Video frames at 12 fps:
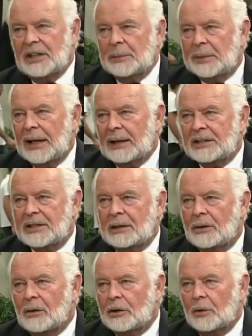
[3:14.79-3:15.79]
sitting back and
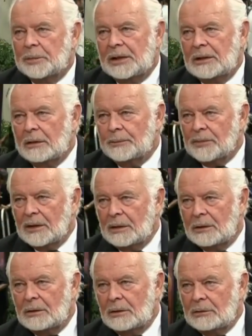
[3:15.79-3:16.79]
saying, I hope they don't
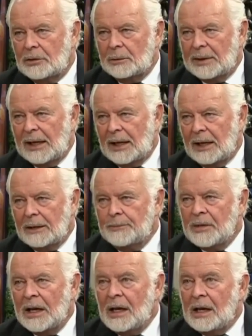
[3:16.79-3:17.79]
do too bad,
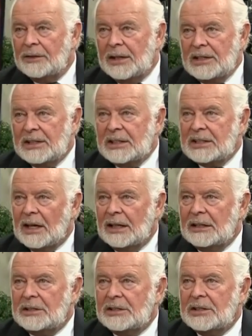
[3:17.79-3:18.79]
they
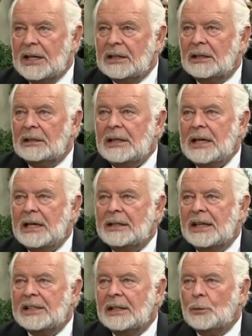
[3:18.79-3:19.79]
decided to take the
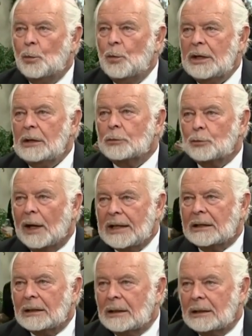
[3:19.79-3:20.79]
lead. They said, we'll
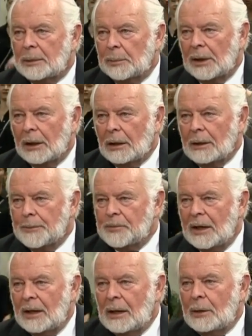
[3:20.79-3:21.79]
write the bill.
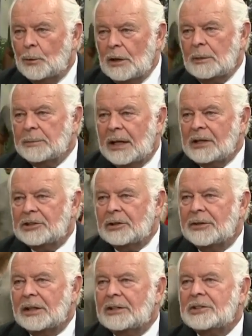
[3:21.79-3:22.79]
We'll make
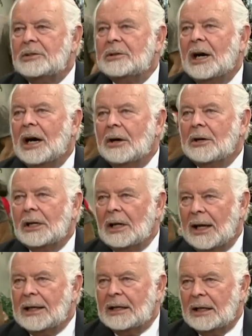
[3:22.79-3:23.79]
sure that it's to our
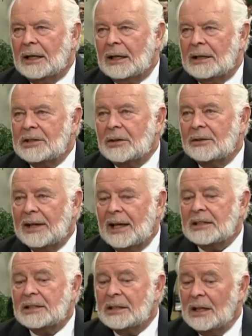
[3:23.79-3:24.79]
liking. And so
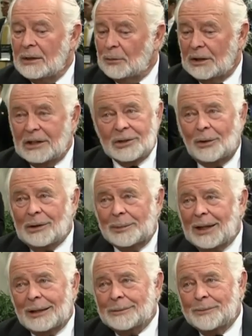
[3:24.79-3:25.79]
that's what it's all
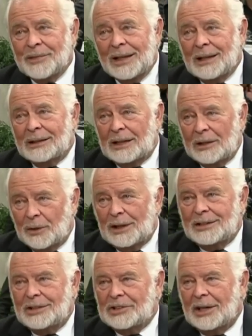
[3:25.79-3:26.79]
about. They
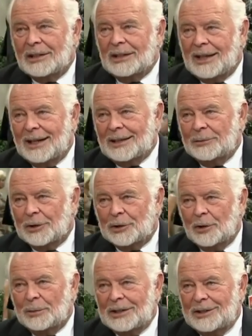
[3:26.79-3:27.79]
went to Jekyll Island where
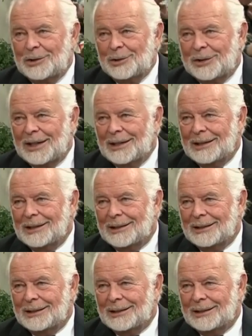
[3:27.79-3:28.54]
nobody knew they